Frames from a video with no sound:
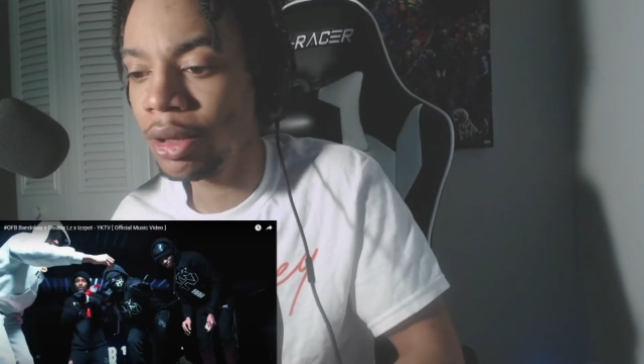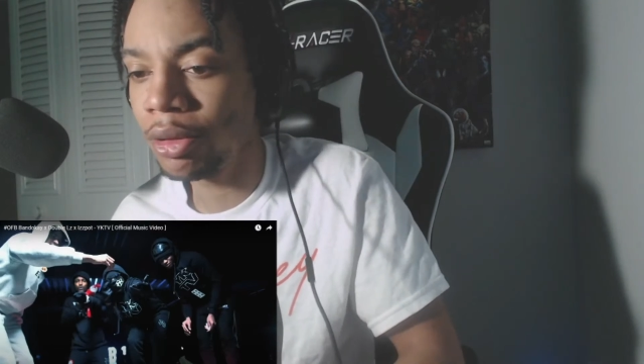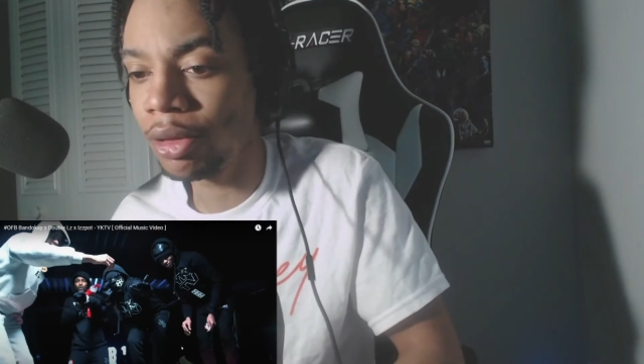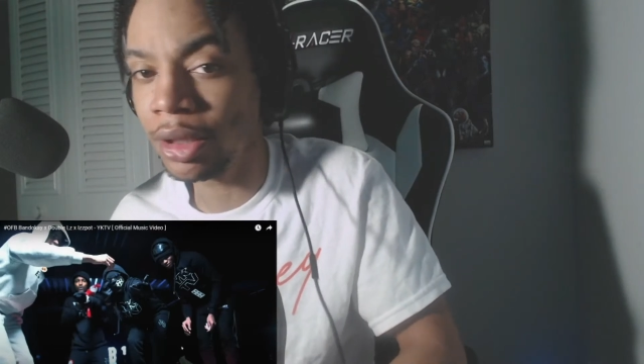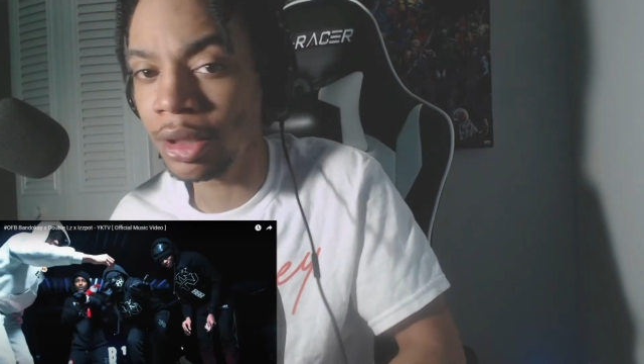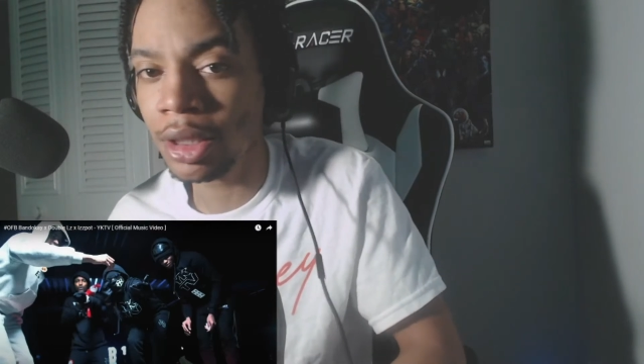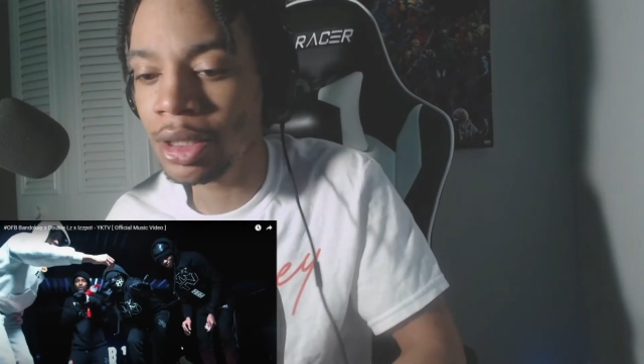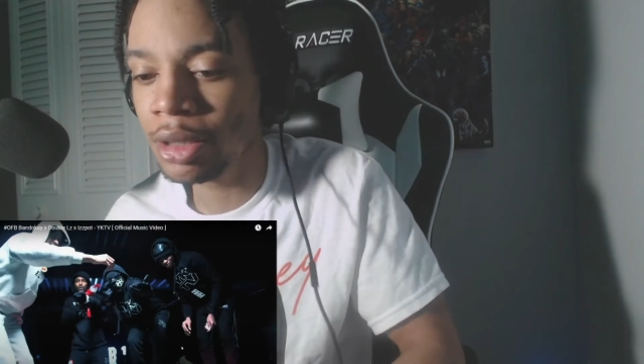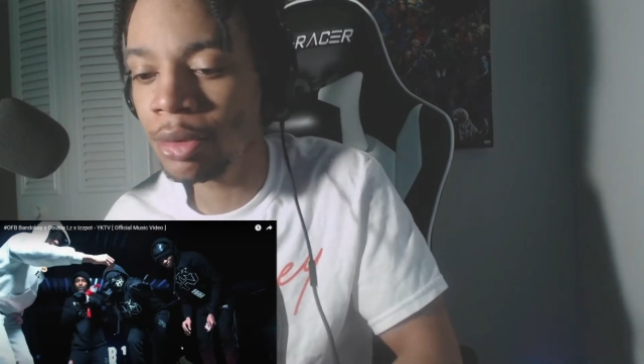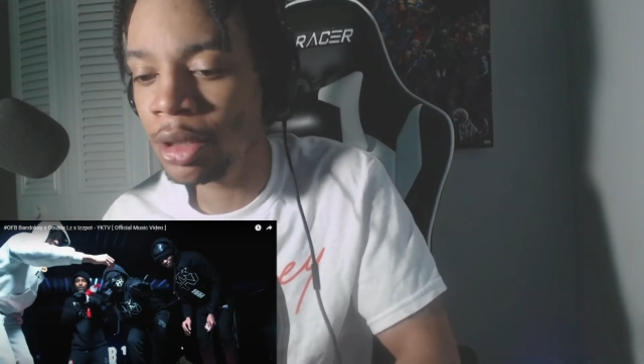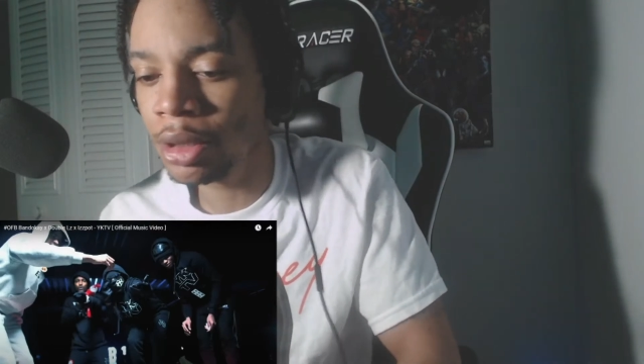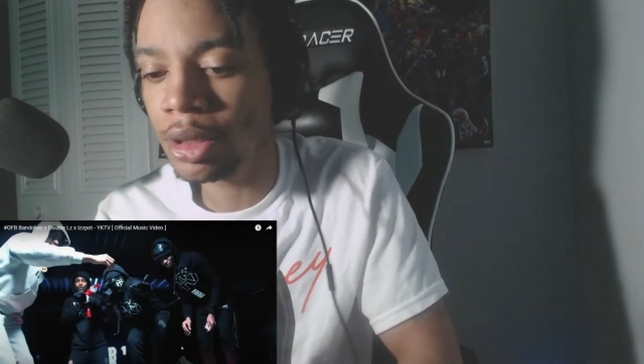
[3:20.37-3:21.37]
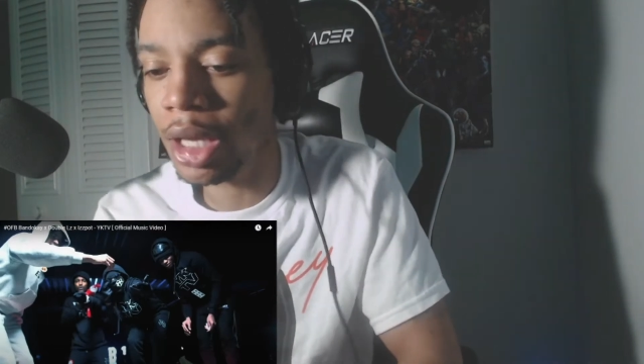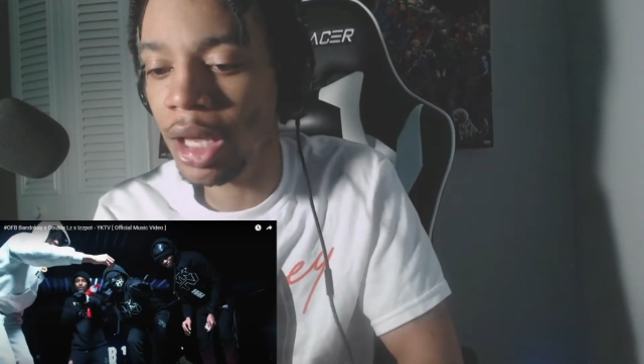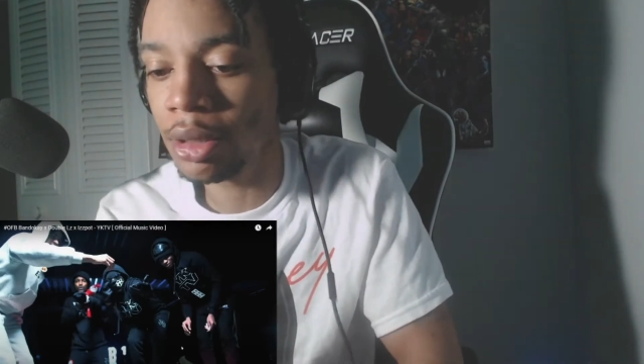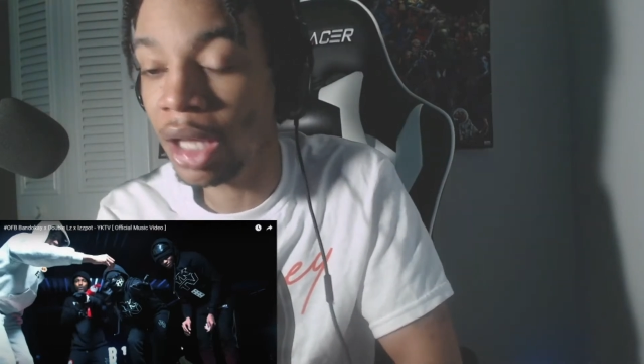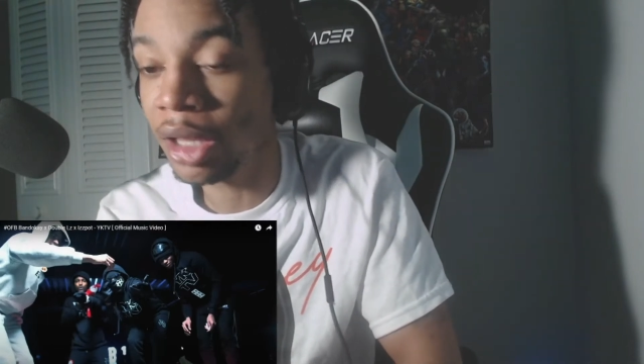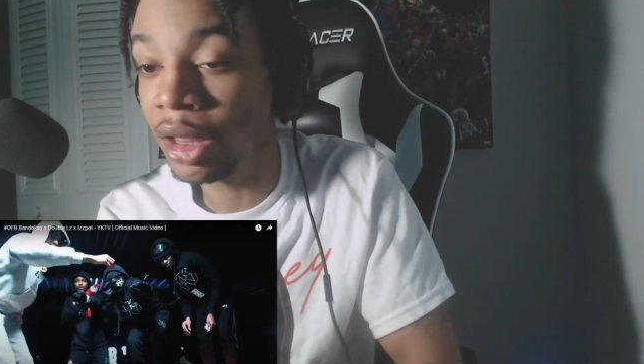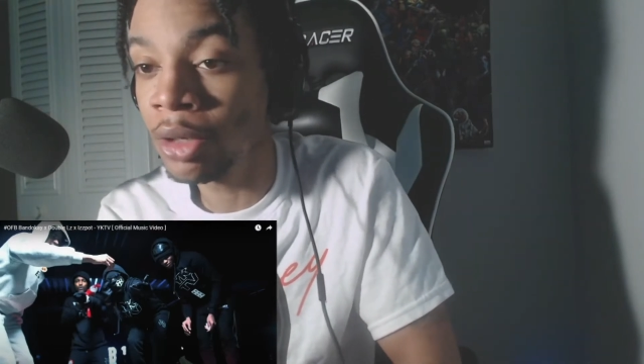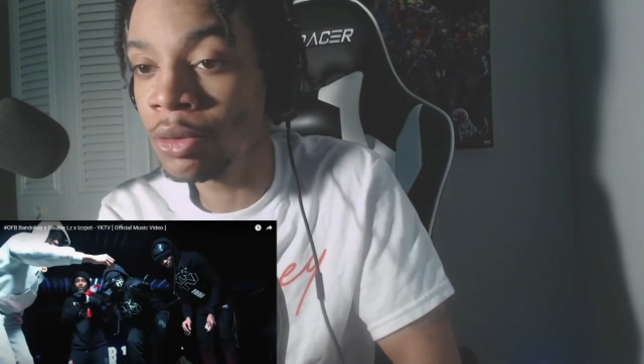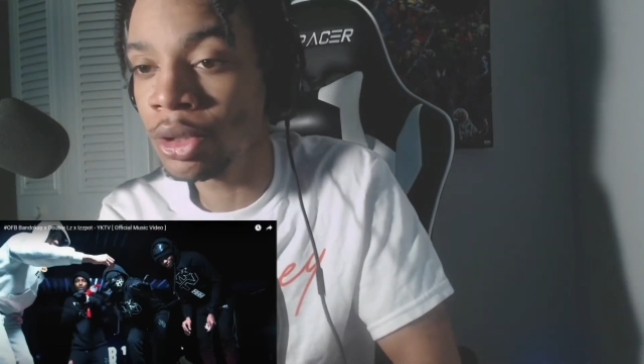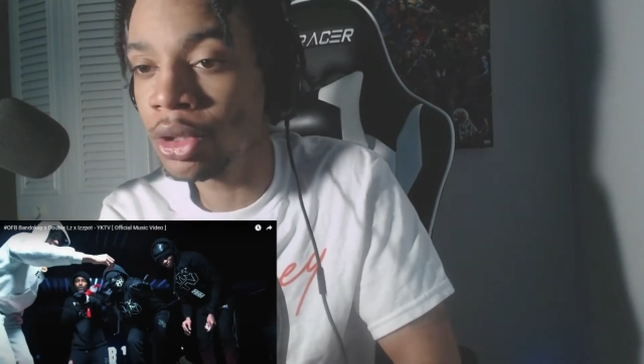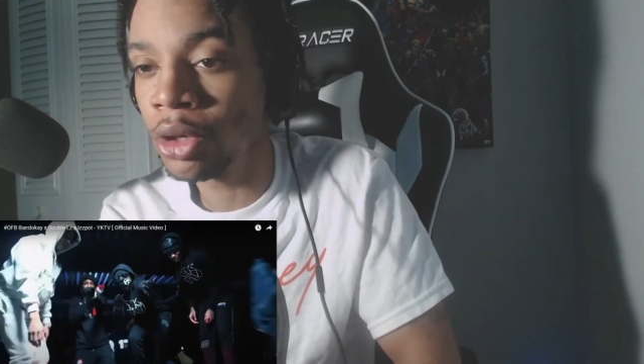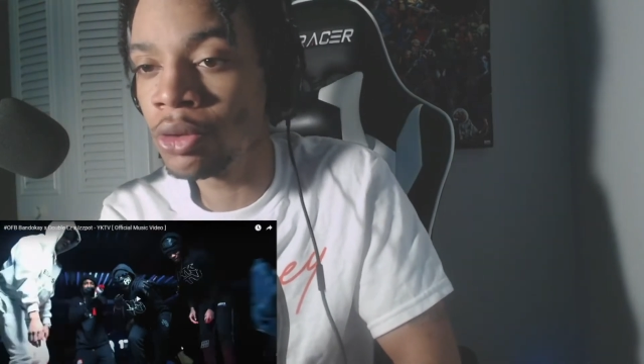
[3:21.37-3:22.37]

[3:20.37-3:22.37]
like this, bro. I, I, think it was dope. My